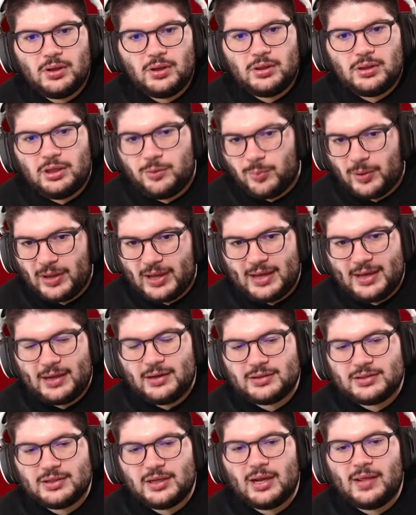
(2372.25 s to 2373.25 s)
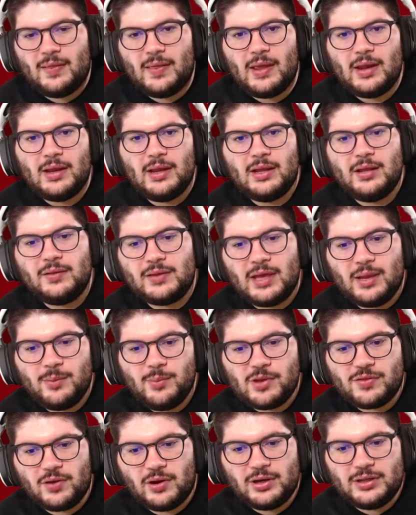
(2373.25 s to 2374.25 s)
Then you play Henderson, and then in
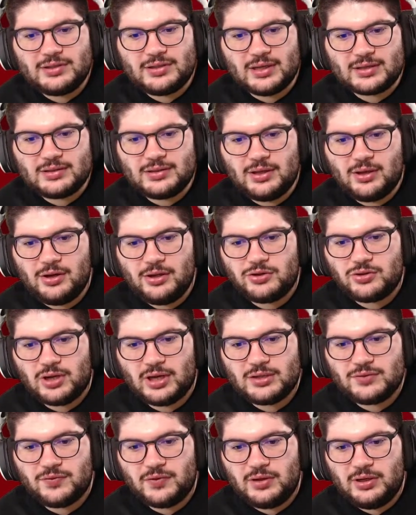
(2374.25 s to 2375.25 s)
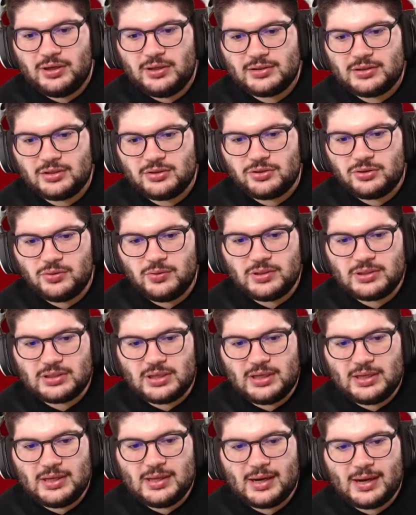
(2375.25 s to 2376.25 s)
Gaming 36, the only transfer you need to do is
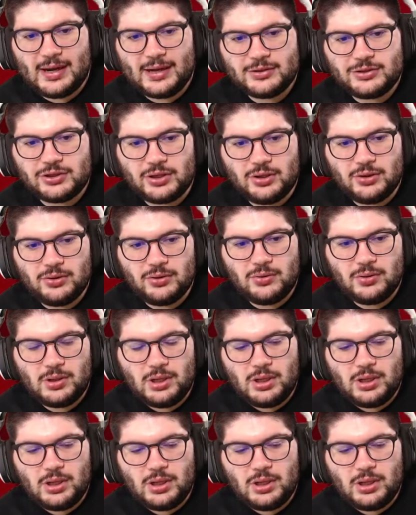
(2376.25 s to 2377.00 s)
Iheanacho.